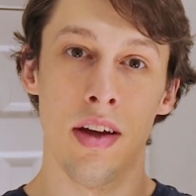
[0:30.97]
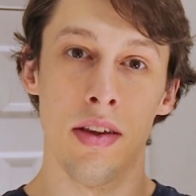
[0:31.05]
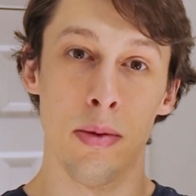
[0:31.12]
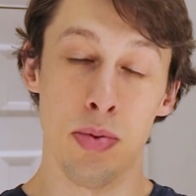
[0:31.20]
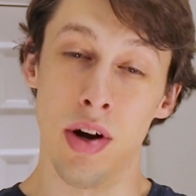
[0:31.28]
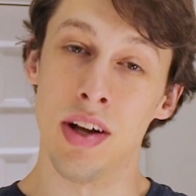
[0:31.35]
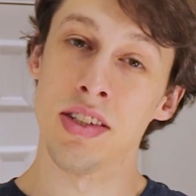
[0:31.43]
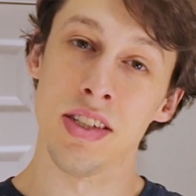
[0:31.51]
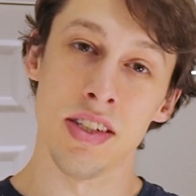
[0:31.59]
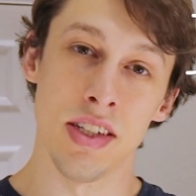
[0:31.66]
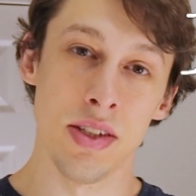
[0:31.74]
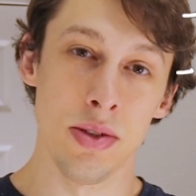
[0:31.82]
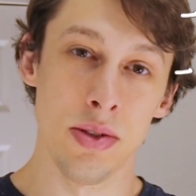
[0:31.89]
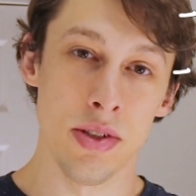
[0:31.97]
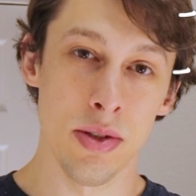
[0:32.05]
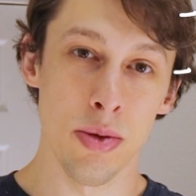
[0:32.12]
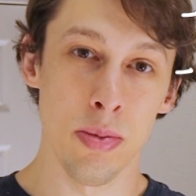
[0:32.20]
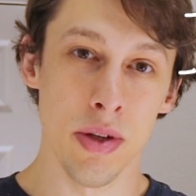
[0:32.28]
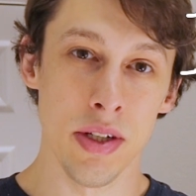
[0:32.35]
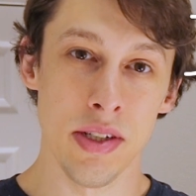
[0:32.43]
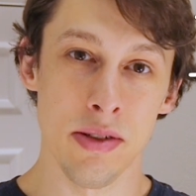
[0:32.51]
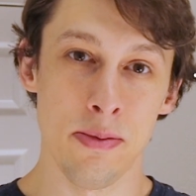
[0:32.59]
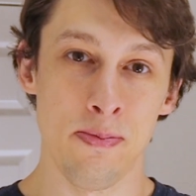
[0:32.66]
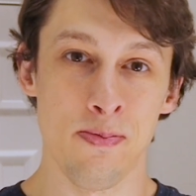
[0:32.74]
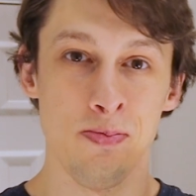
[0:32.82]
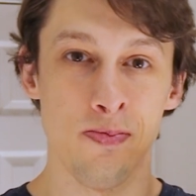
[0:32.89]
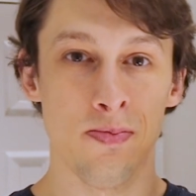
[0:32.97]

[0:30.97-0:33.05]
the process I used to replace them,